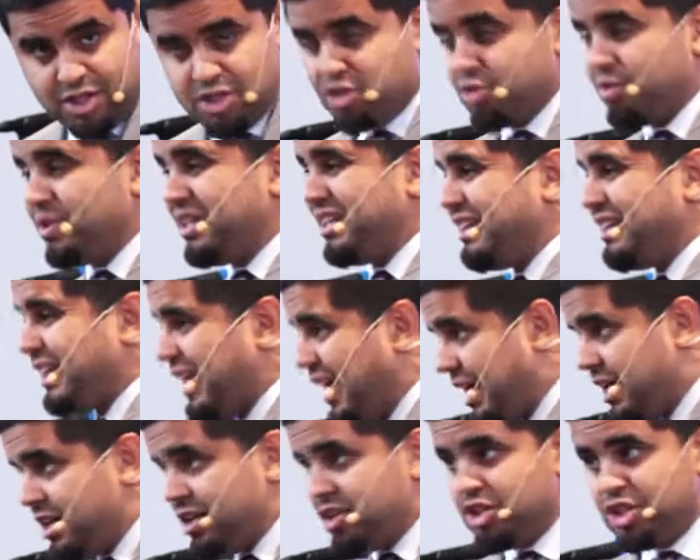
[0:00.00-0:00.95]
to
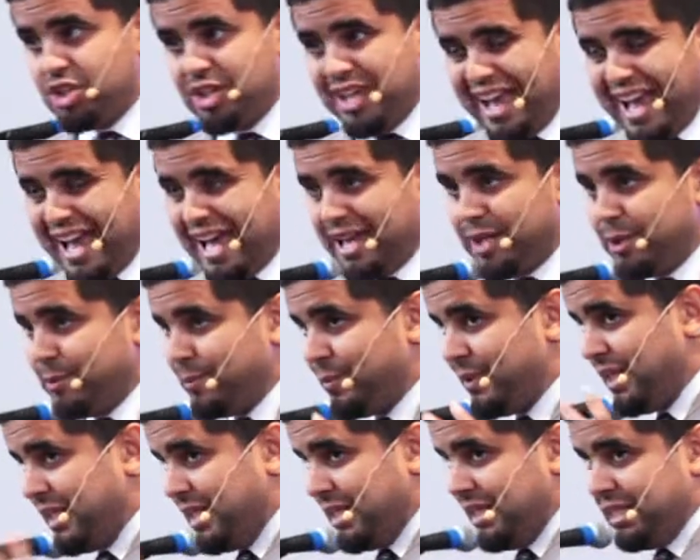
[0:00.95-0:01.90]
engage Adam
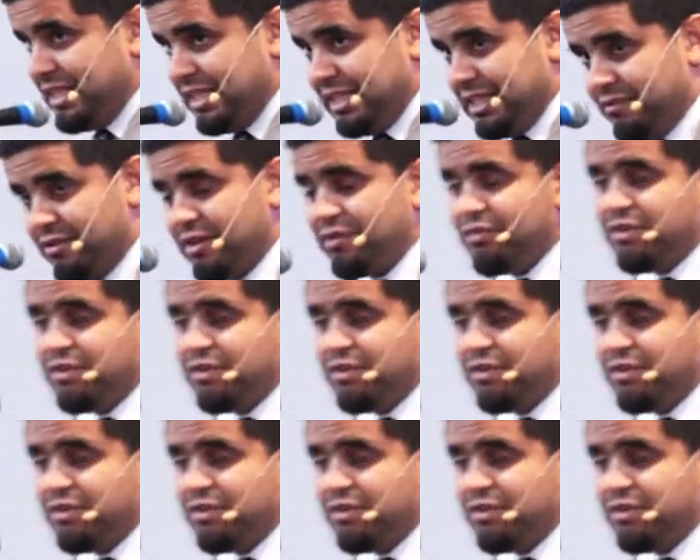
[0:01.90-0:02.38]
and Eve.